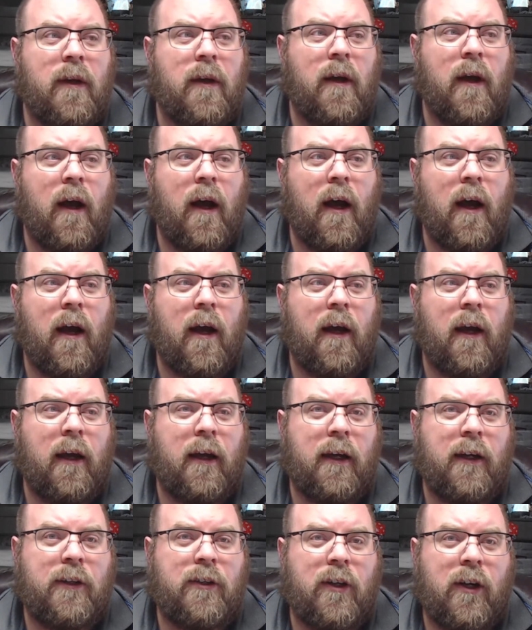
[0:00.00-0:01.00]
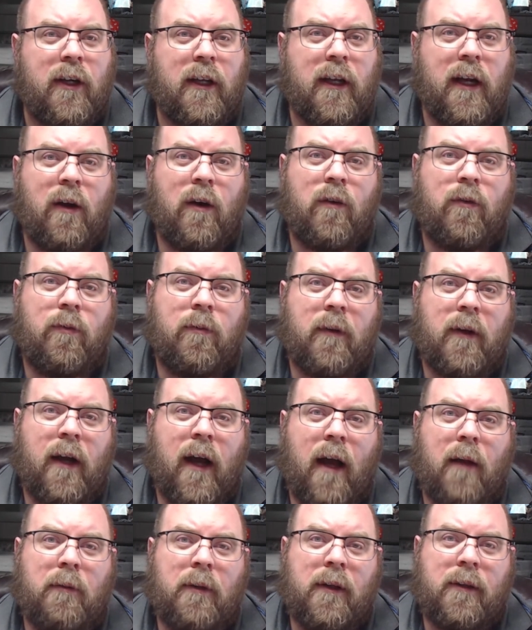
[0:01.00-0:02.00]
And he took an arrow from a
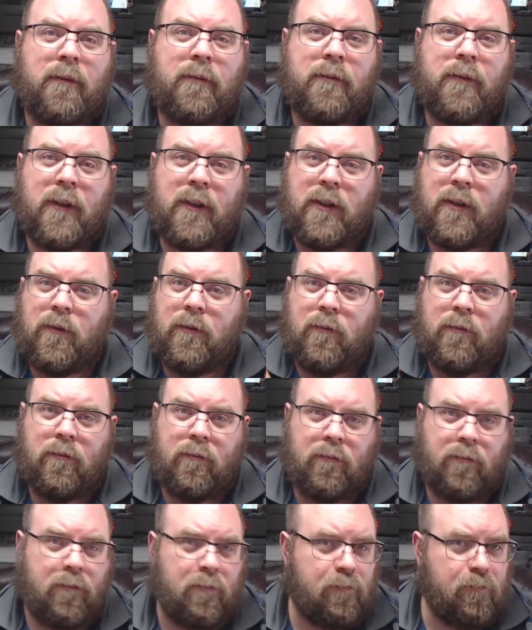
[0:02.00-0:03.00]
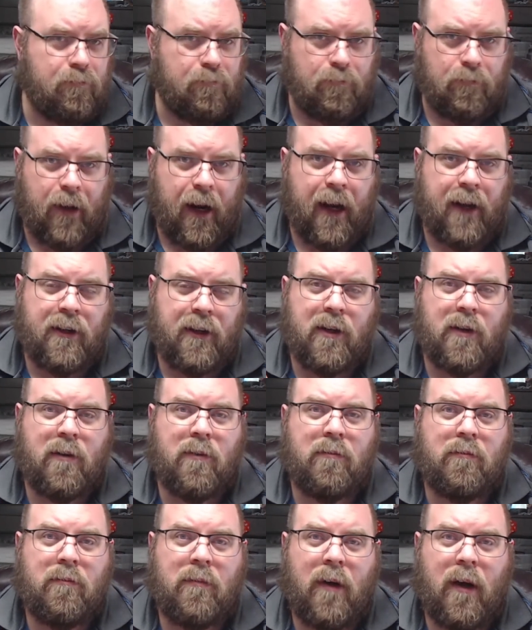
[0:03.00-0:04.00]
goblin, just a
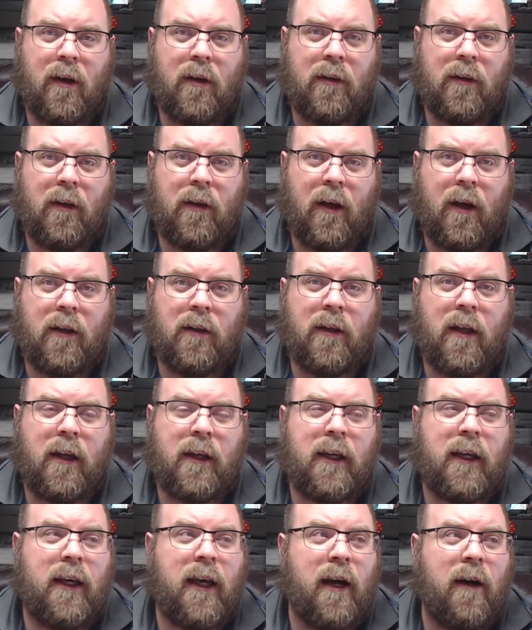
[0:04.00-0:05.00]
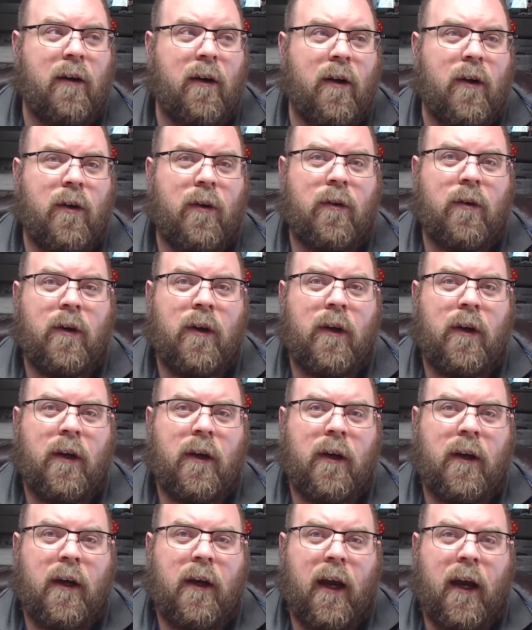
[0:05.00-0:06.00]
random, unlucky arrow,
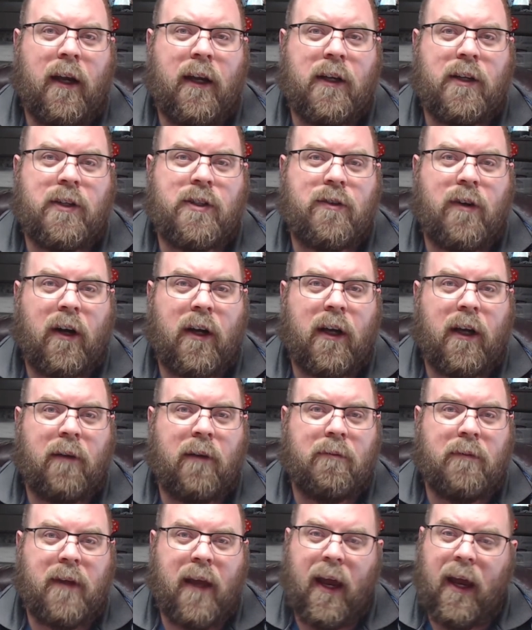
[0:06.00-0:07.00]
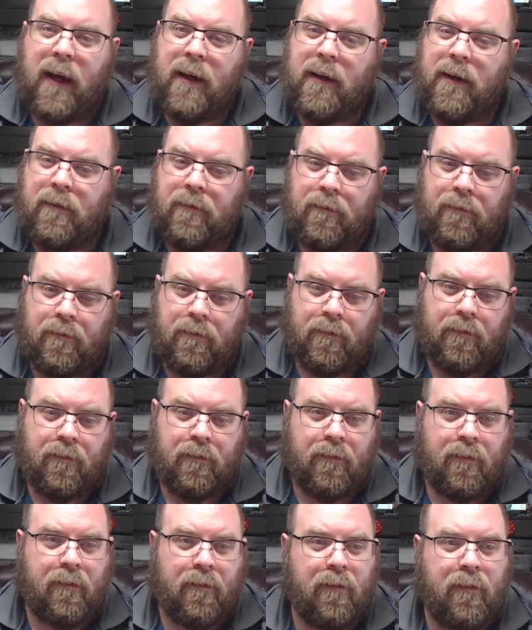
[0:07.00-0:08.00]
and it struck him dead
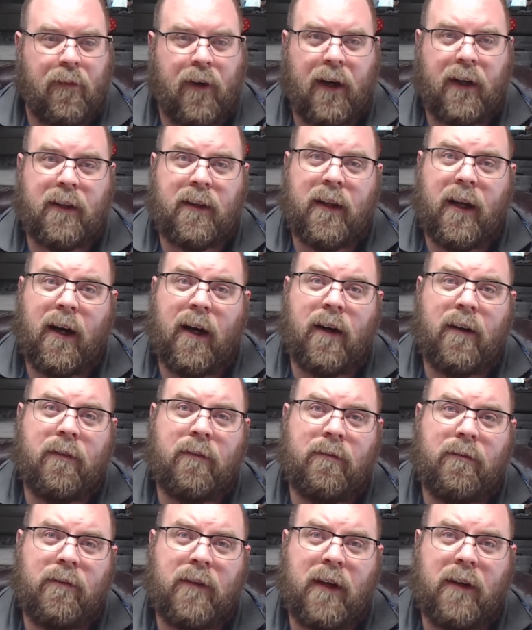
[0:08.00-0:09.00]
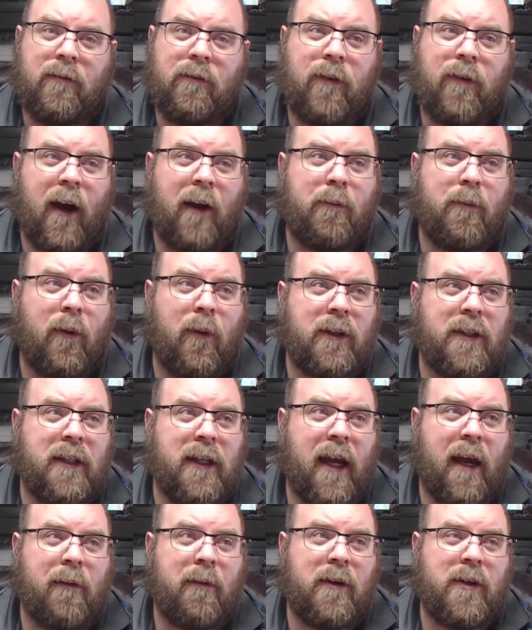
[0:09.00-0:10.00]
right there. Did 5 points of
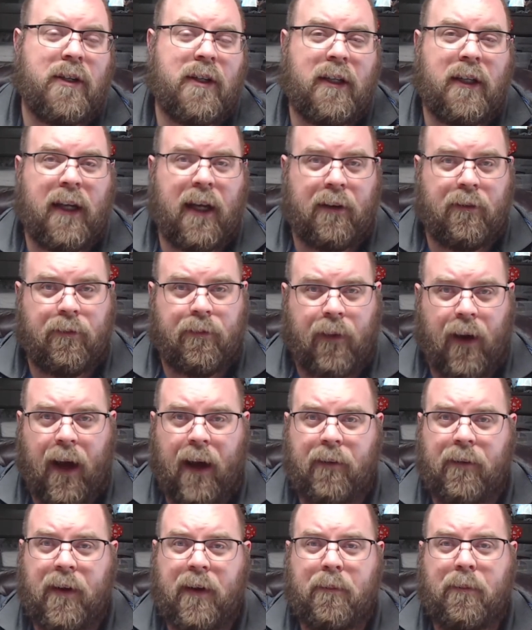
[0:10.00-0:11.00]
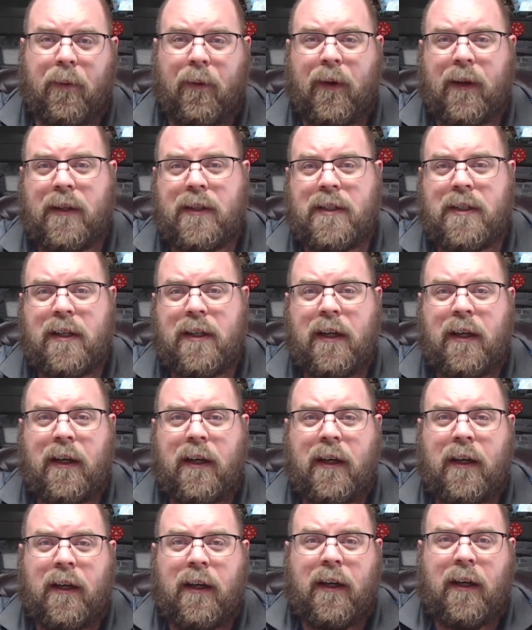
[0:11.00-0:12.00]
damage, and he had 5 hit points.
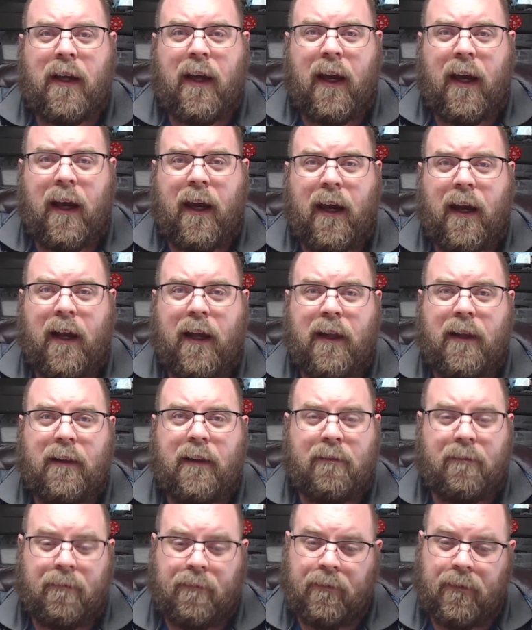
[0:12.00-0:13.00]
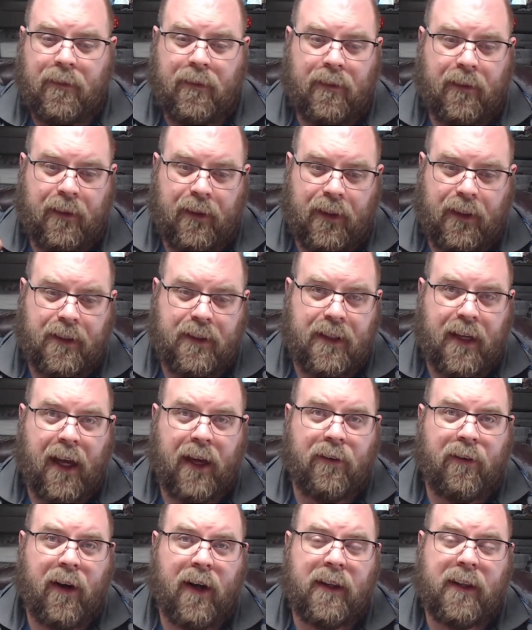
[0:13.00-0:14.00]
And he's
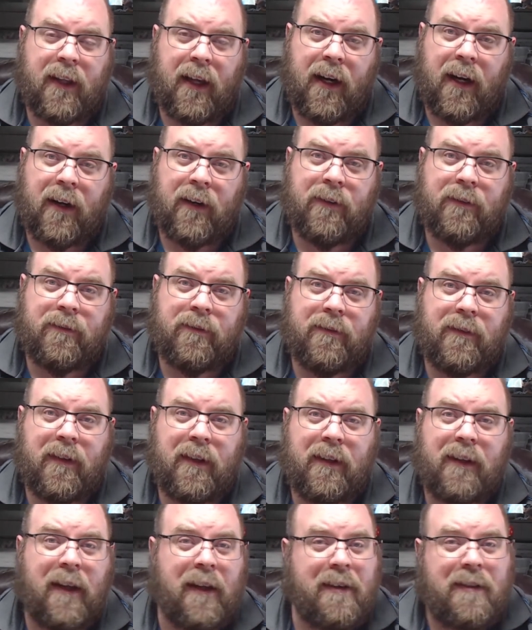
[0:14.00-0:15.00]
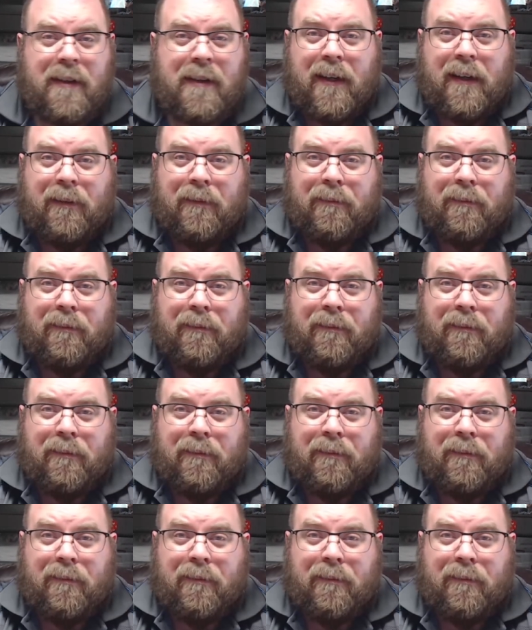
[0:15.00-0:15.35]
dead right there. That's it.